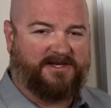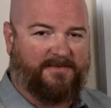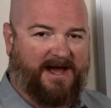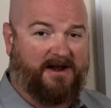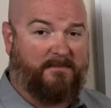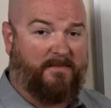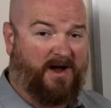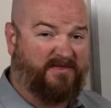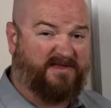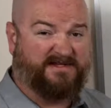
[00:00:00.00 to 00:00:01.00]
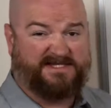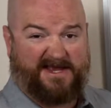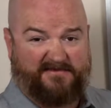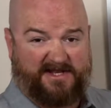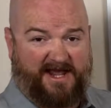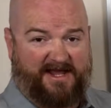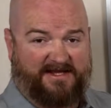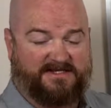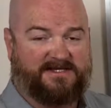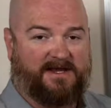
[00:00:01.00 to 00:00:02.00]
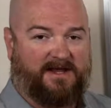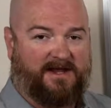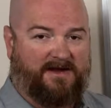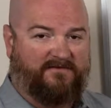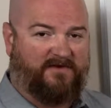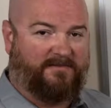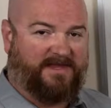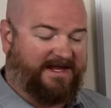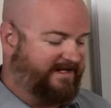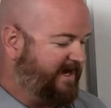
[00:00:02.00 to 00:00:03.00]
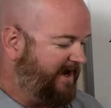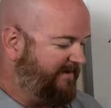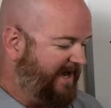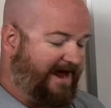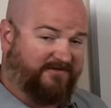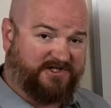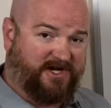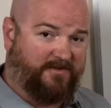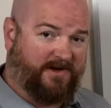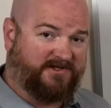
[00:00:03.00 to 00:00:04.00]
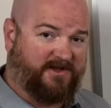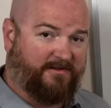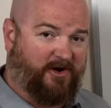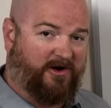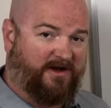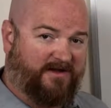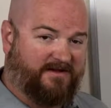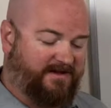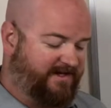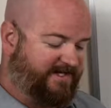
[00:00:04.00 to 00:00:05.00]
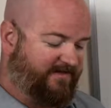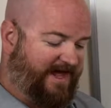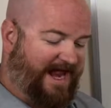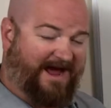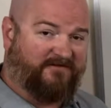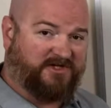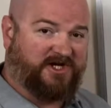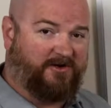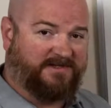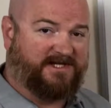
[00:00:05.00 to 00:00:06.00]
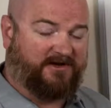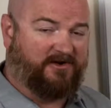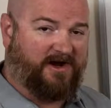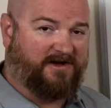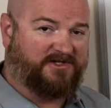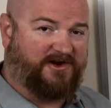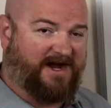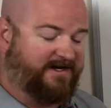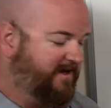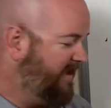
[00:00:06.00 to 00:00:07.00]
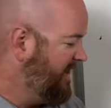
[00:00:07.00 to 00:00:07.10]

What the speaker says: It's about a month and 7 days from the time an average home goes on the market until that average home is under contract.